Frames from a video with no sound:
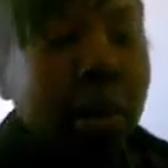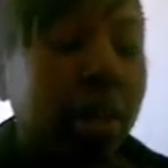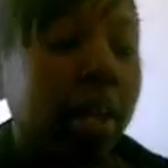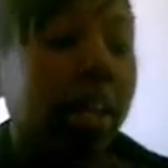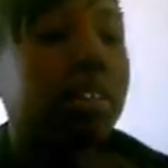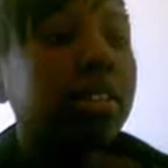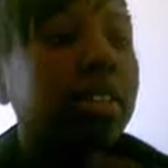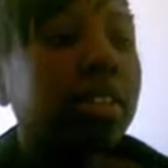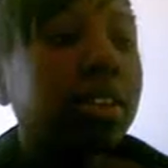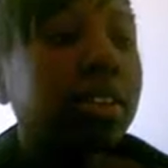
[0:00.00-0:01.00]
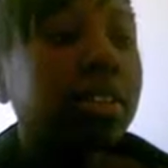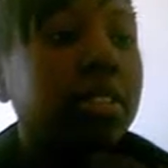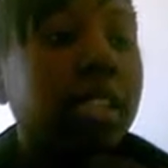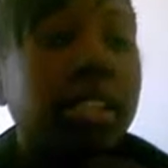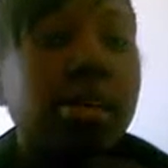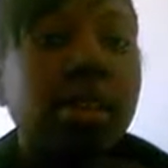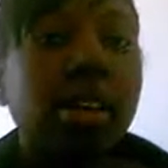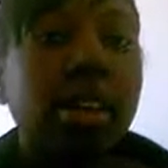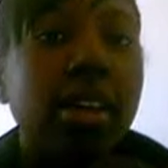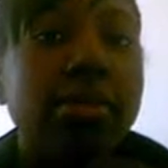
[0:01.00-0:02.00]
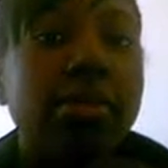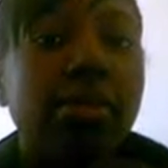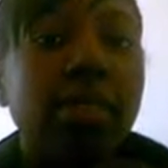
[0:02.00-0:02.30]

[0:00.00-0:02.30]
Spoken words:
or like, say something like that,